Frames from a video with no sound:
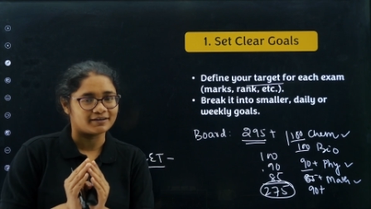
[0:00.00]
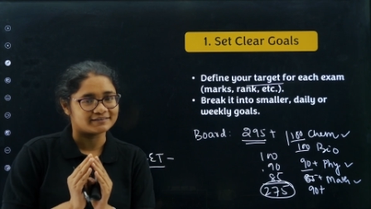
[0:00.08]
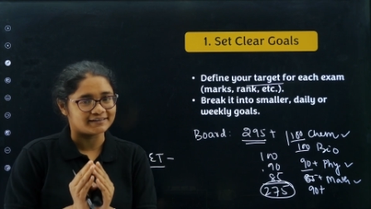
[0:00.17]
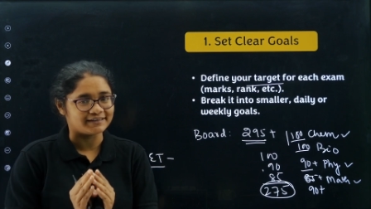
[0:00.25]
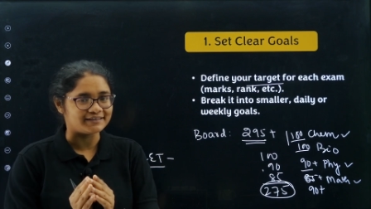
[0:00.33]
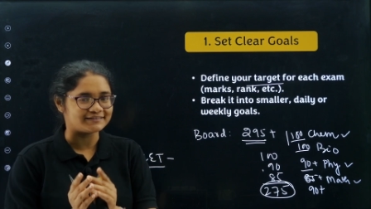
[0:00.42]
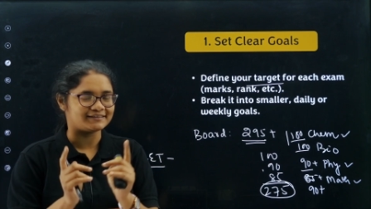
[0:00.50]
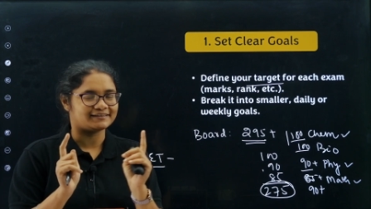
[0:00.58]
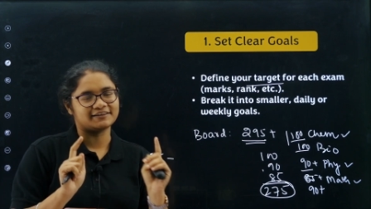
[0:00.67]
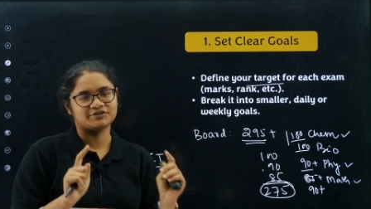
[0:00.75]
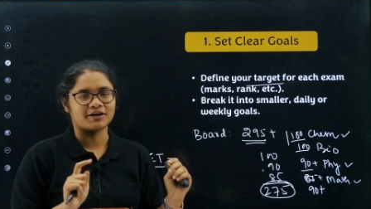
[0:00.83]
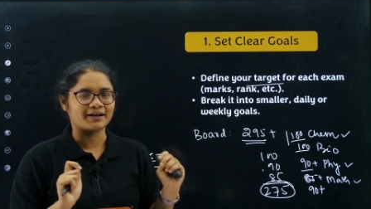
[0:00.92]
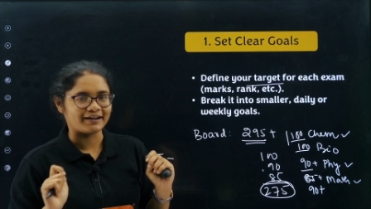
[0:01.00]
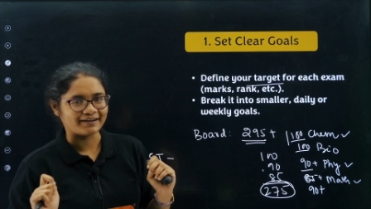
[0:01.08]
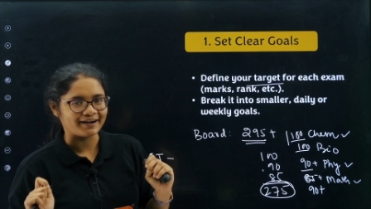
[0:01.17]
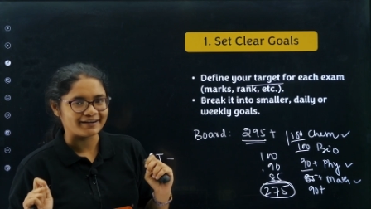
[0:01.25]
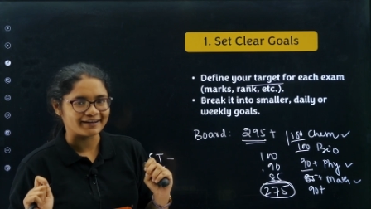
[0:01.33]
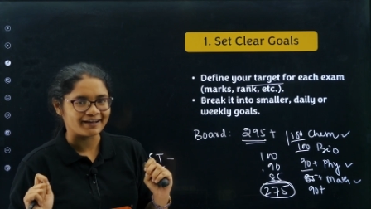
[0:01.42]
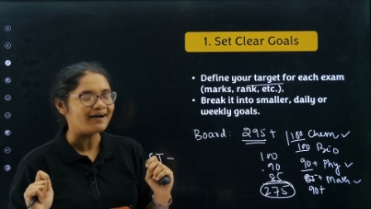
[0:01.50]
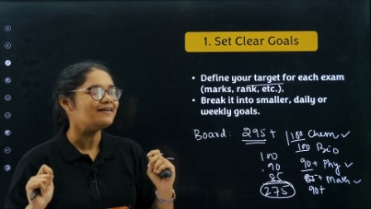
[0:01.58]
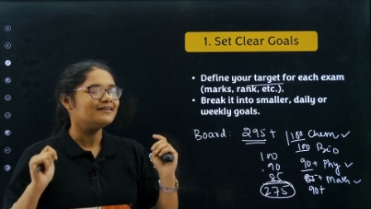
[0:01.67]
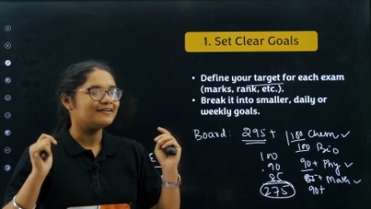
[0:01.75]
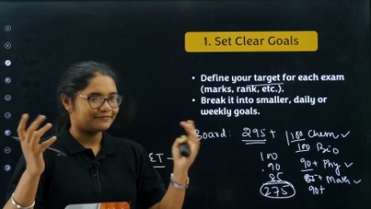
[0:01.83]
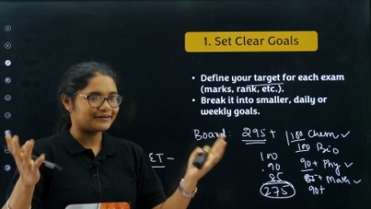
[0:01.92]
series in Diksha Karnataka,
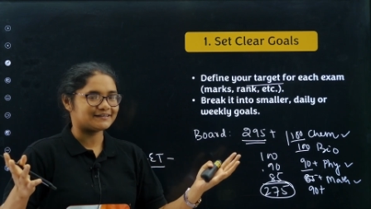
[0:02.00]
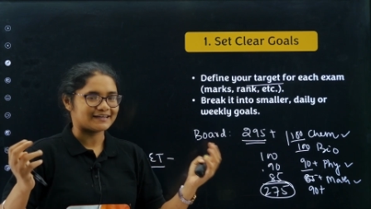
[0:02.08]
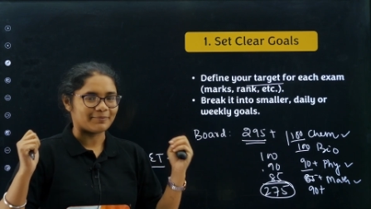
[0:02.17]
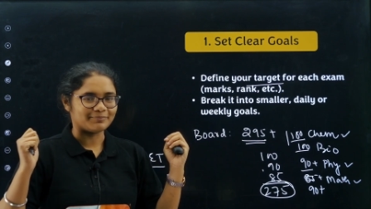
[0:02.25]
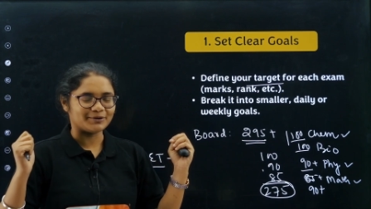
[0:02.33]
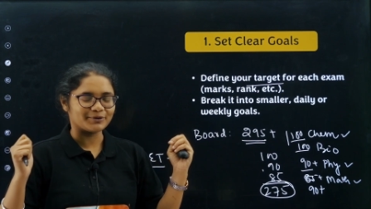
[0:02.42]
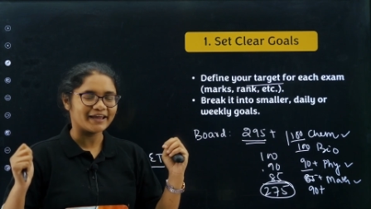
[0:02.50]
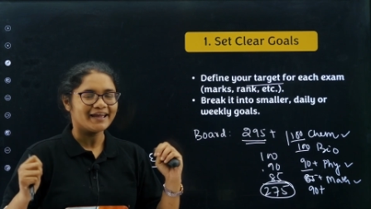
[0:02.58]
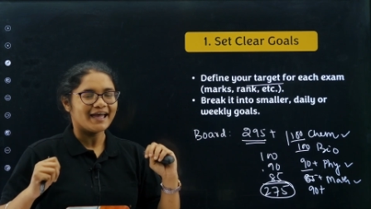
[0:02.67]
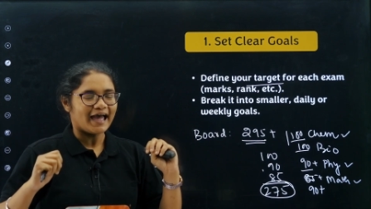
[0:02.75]
for example, okay?